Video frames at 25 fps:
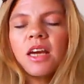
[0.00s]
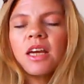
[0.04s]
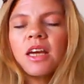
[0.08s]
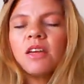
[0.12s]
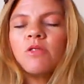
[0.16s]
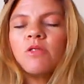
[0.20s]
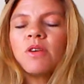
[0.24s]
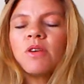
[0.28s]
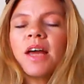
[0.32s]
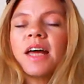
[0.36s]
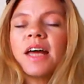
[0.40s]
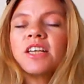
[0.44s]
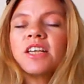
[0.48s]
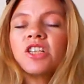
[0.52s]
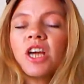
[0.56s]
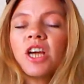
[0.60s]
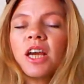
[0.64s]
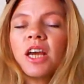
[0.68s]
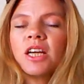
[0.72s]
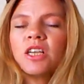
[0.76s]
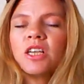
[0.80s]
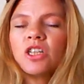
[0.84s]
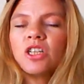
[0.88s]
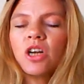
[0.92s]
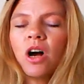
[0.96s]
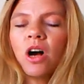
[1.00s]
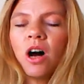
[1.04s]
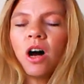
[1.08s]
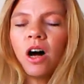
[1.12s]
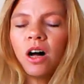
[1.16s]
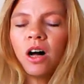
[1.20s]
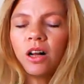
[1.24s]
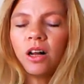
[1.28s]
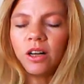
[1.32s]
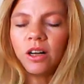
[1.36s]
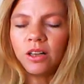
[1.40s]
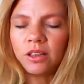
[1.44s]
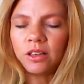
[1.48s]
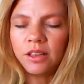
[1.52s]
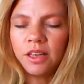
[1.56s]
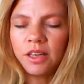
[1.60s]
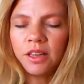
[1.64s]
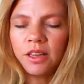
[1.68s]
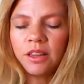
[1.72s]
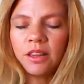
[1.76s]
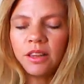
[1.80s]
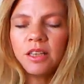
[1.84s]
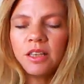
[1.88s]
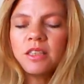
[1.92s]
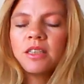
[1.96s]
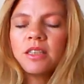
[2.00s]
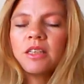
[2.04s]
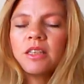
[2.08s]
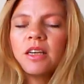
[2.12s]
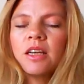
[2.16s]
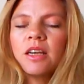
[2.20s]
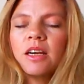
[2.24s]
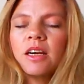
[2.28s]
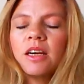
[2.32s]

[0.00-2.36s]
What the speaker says: you can change all, and this